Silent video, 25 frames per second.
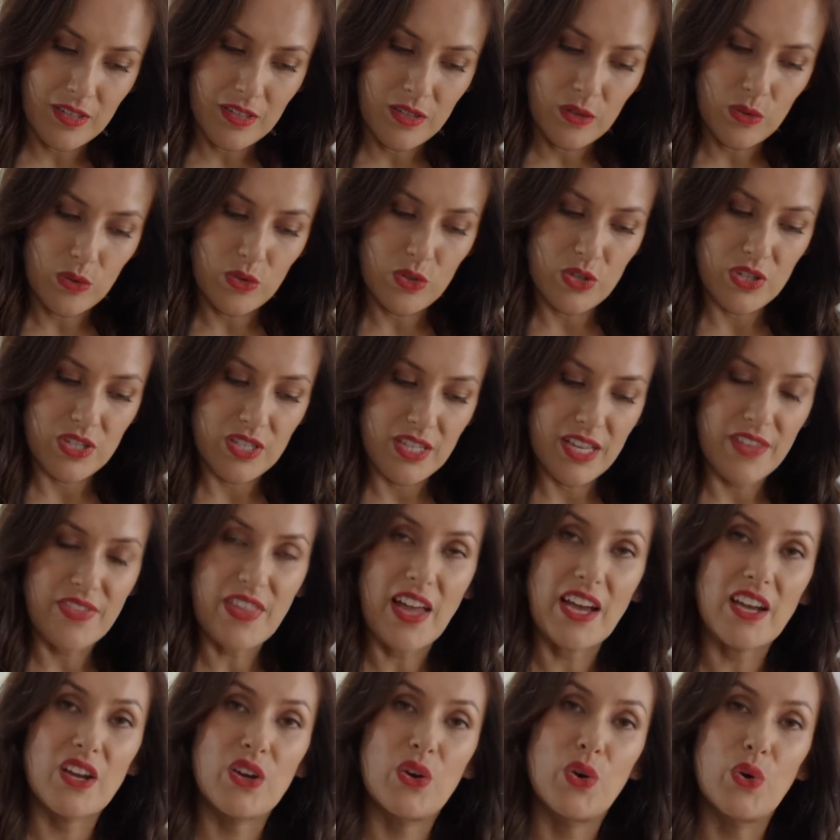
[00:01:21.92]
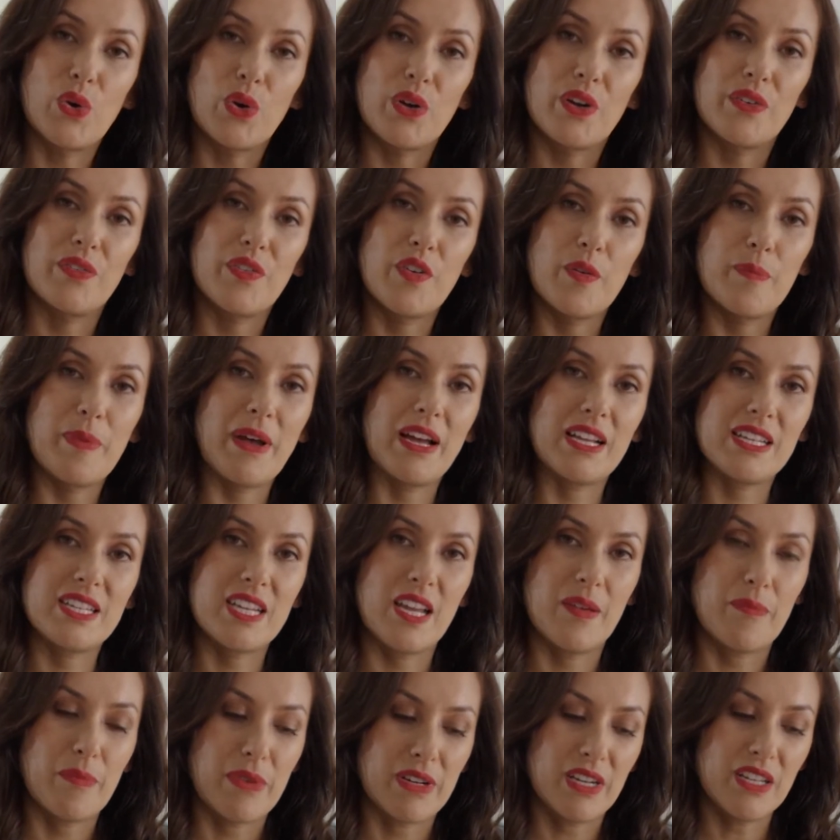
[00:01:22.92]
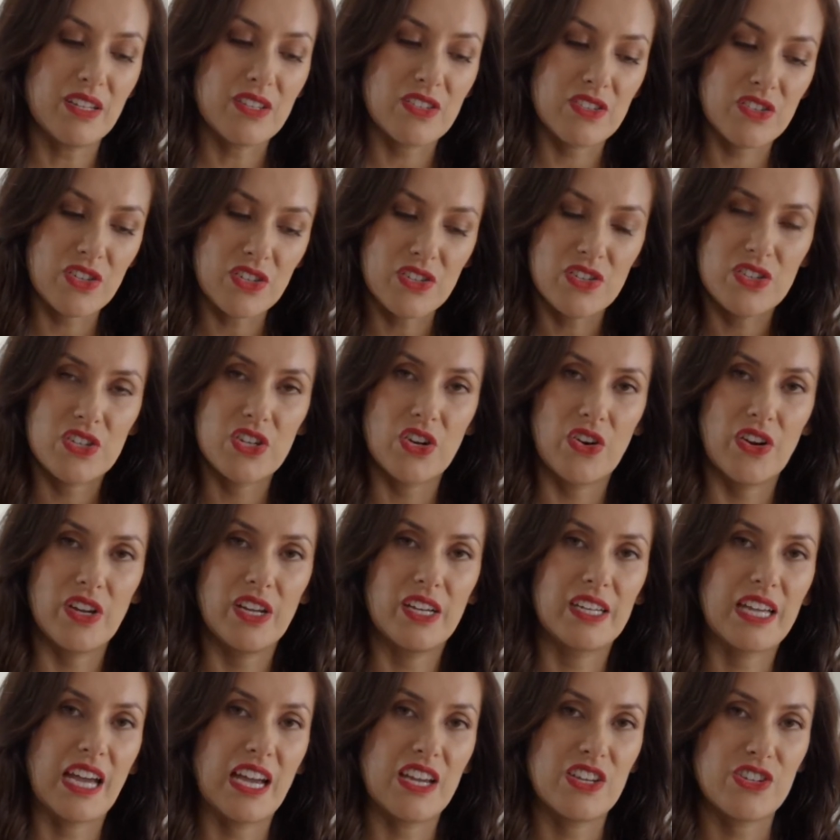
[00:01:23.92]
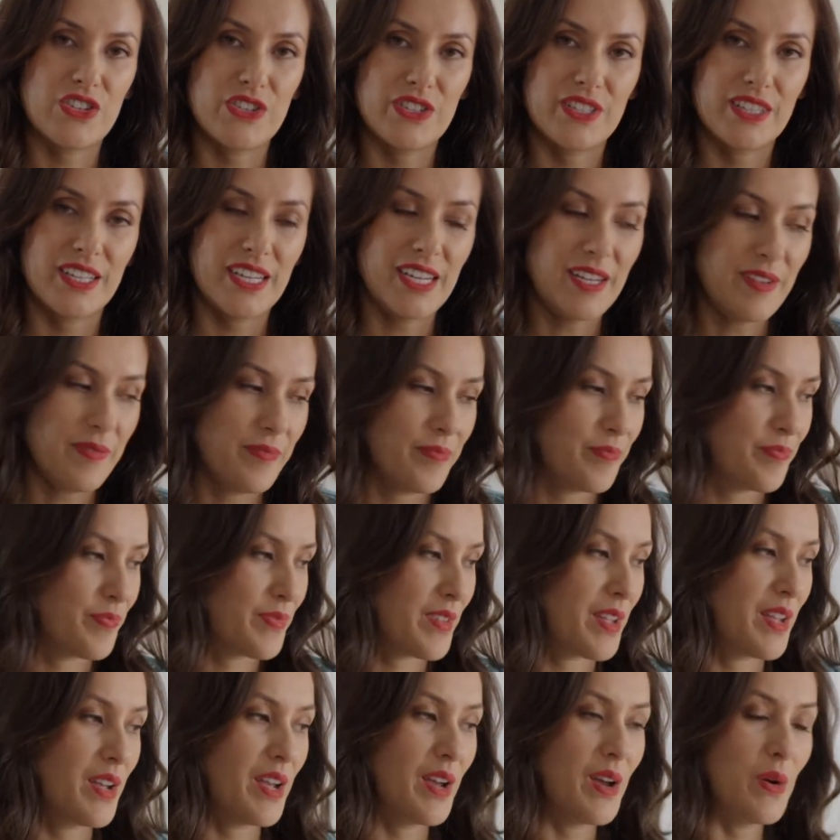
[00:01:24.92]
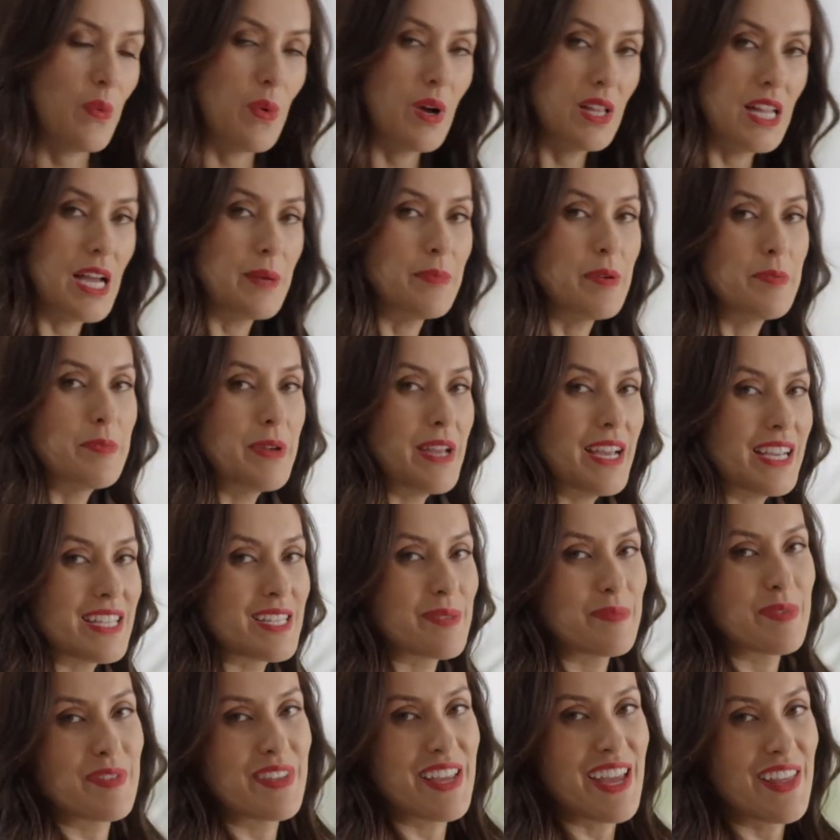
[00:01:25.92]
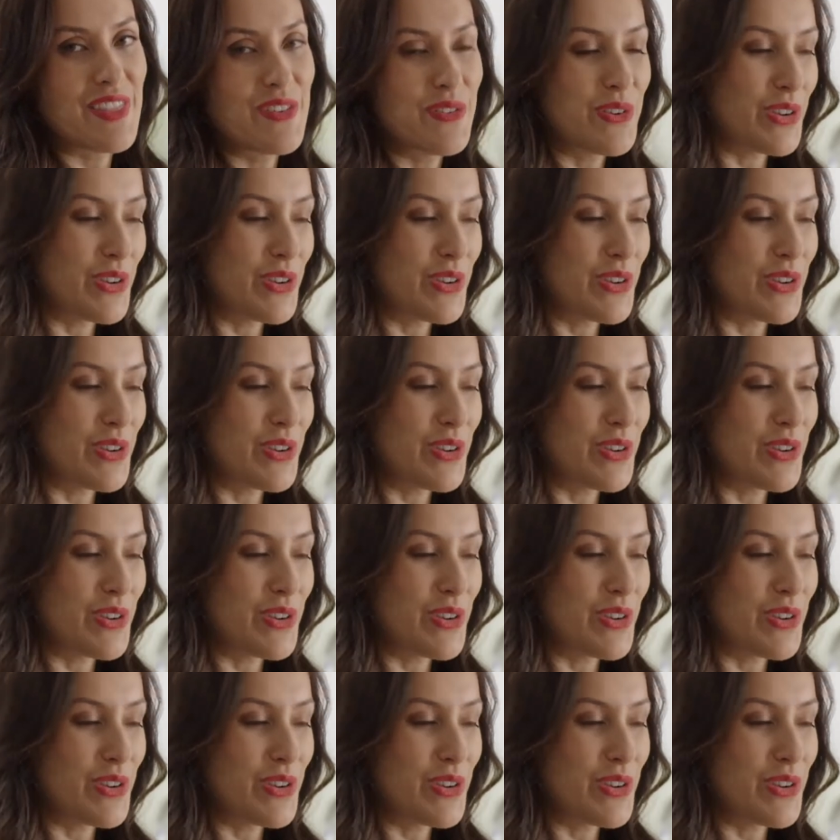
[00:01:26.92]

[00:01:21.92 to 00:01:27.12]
And just let that cook for about 10 minutes, just stirring occasionally while I prepare some of the other